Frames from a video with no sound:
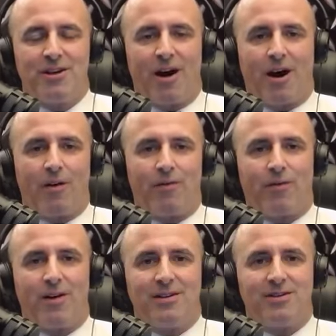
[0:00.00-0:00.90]
Our
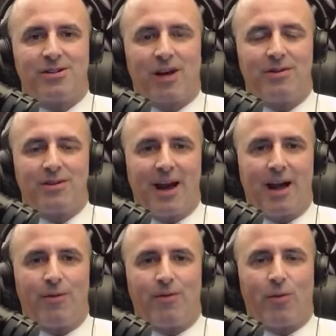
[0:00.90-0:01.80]
friends out in
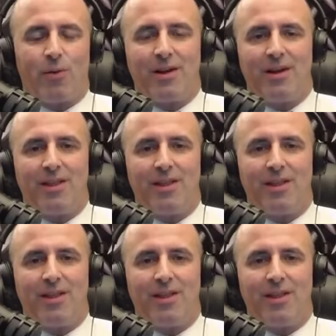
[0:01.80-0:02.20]
California,